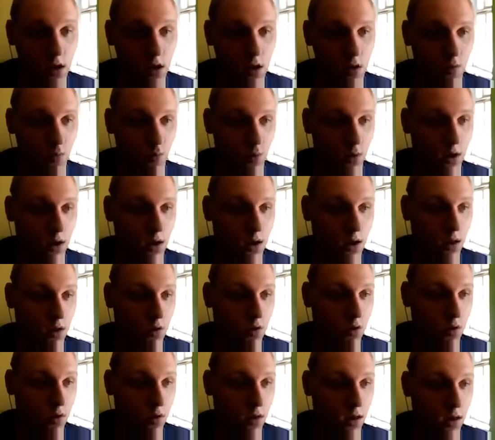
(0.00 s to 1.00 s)
what it
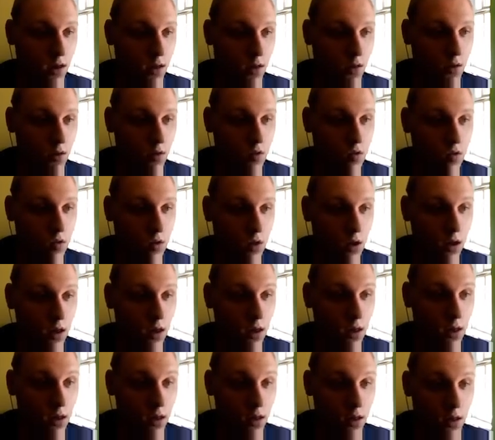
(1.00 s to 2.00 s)
actually looks
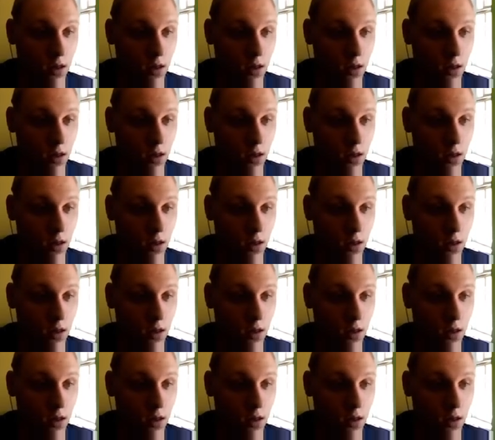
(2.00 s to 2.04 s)
like,